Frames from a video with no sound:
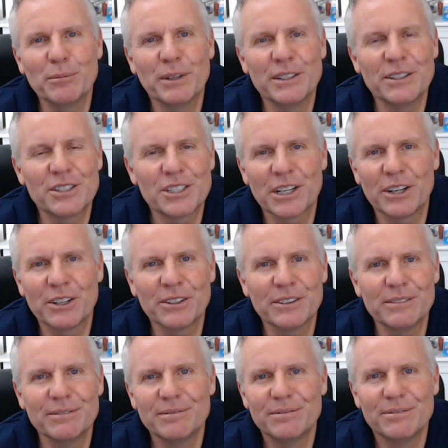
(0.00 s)
and share
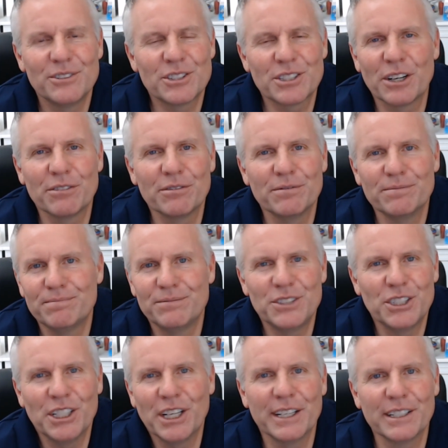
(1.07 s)
GIS
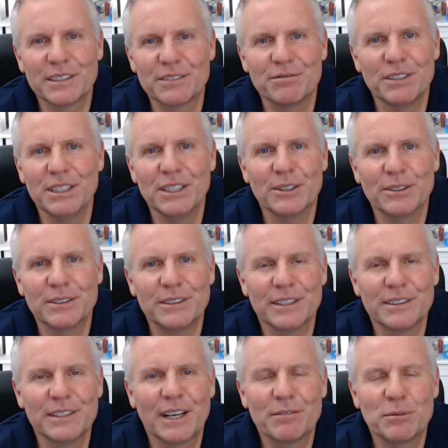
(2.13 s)
videos. It
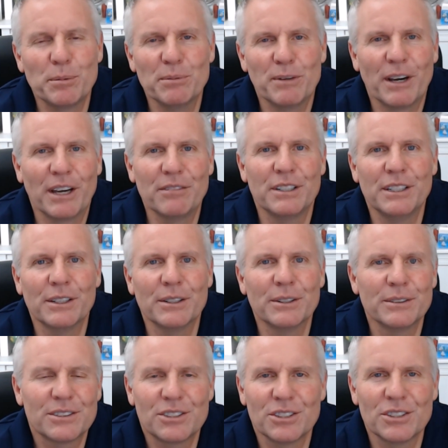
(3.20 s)
doesn't have to be my
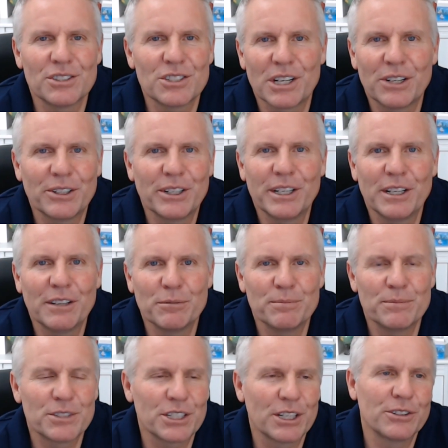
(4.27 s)
videos. Just share any of them.
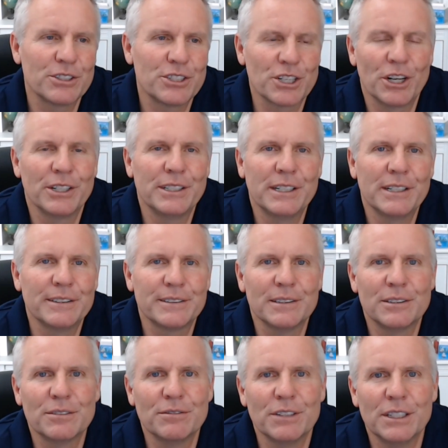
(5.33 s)
Share John
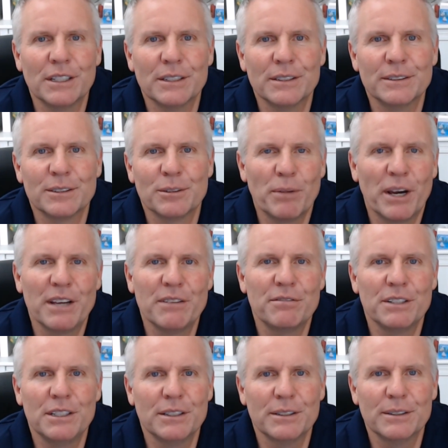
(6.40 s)
Nelson's videos and my
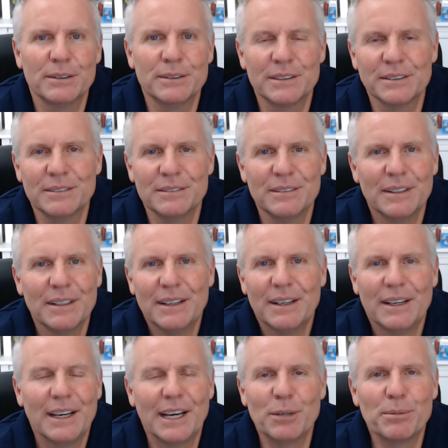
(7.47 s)
videos and
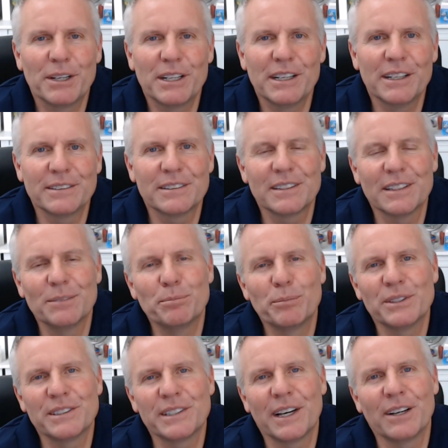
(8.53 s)
anybody else that
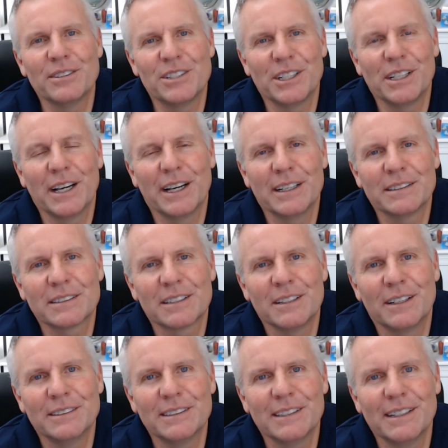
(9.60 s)
puts out GIS
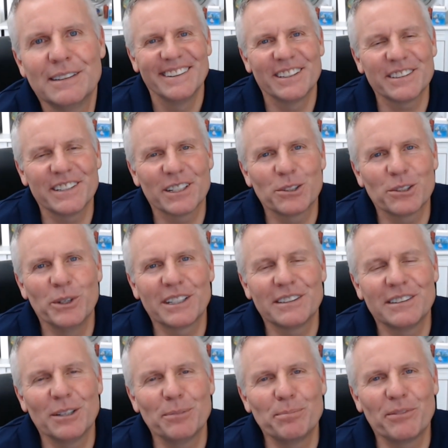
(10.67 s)
content. There's that quick
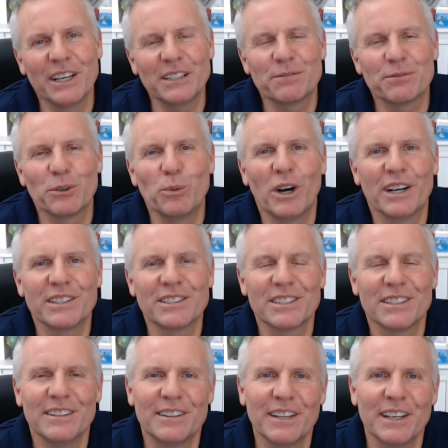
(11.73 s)
tip. Thanks for watching
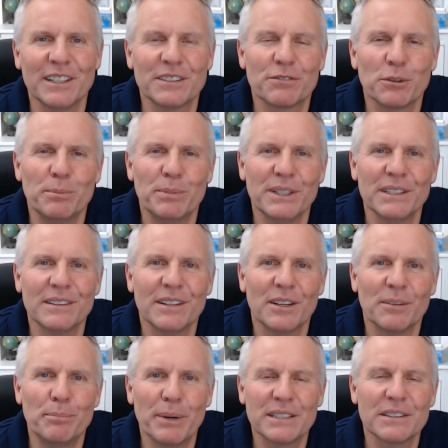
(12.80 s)
and thanks for being the
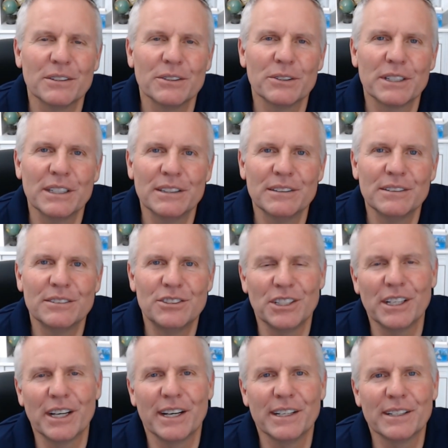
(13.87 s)
best looking
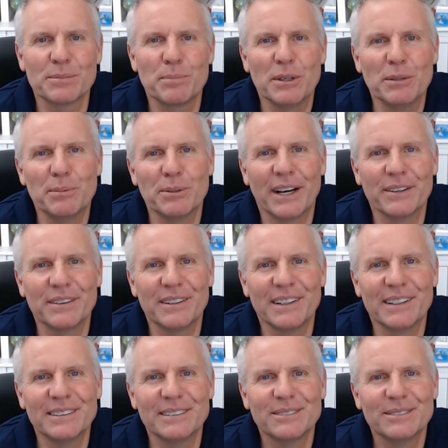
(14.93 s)
GIS people out
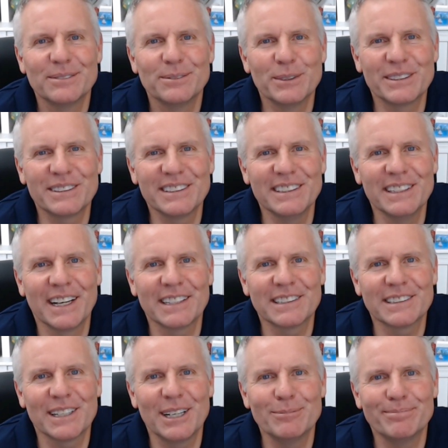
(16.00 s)
there. We'll see you next
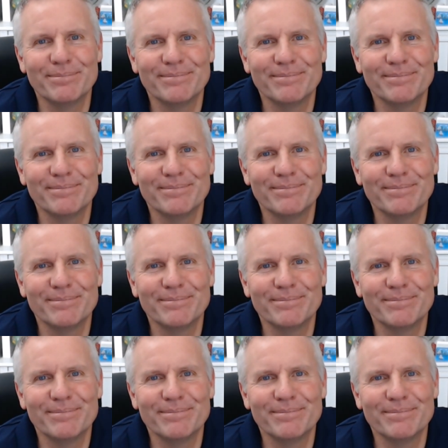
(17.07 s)
time.